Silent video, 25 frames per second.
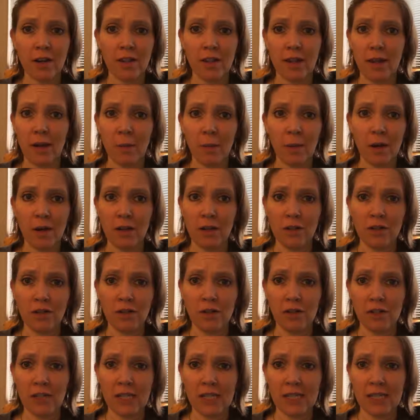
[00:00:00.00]
than when
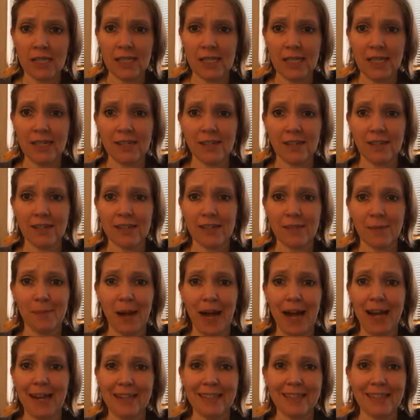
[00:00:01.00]
Julius Caesar
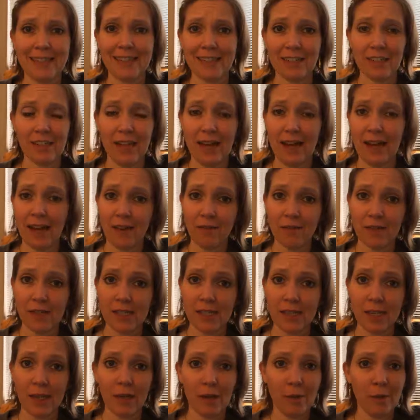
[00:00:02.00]
smiled at their lack of
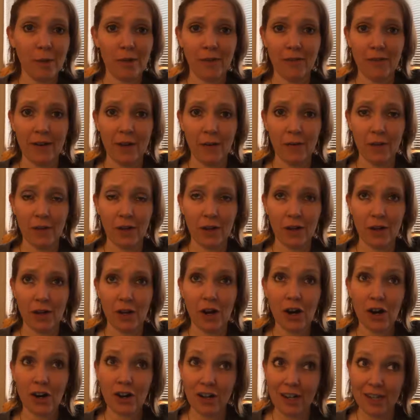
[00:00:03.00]
skill, but found their
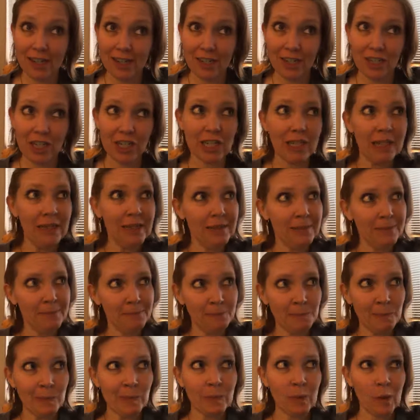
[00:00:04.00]
courage
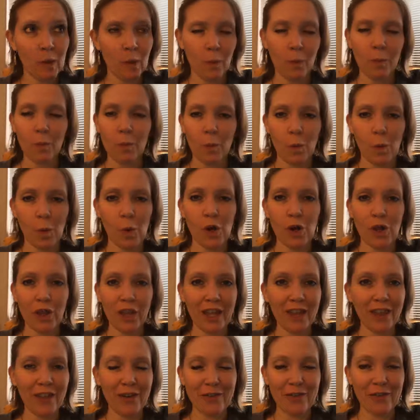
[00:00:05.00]

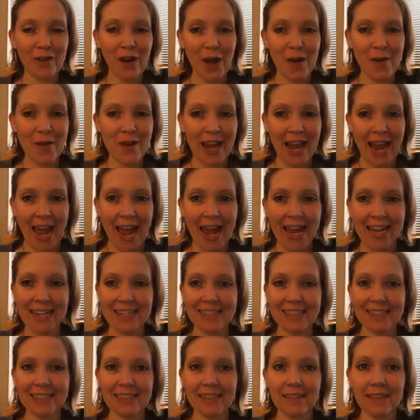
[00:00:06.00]
worthy the frowning
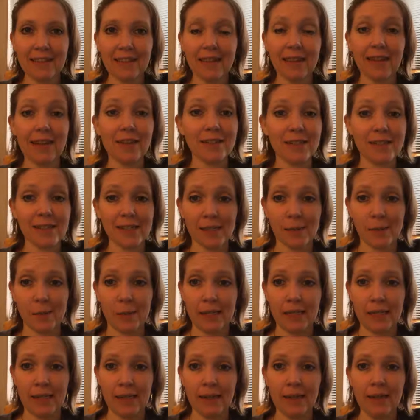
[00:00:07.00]
at? Their
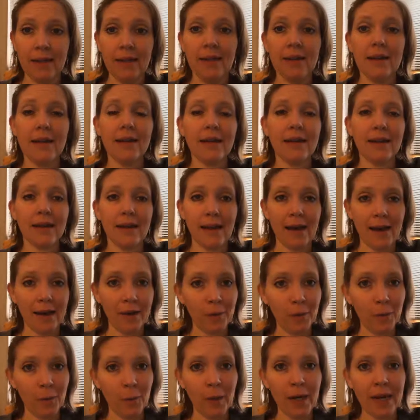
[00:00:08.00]
discipline,
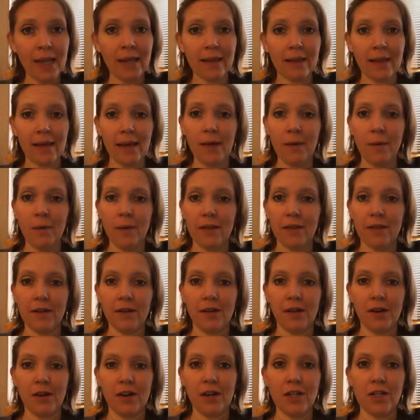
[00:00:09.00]
now wing-led with
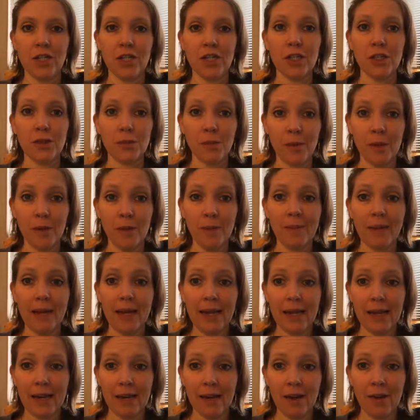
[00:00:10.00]
their courages, will
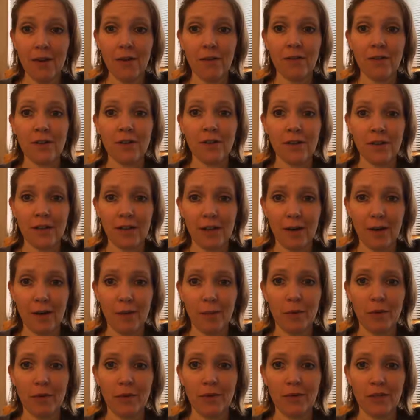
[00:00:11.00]
make known to their
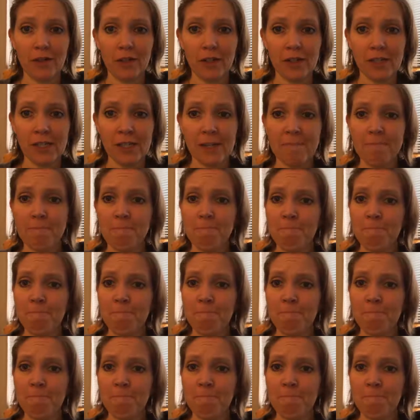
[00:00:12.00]
approvers.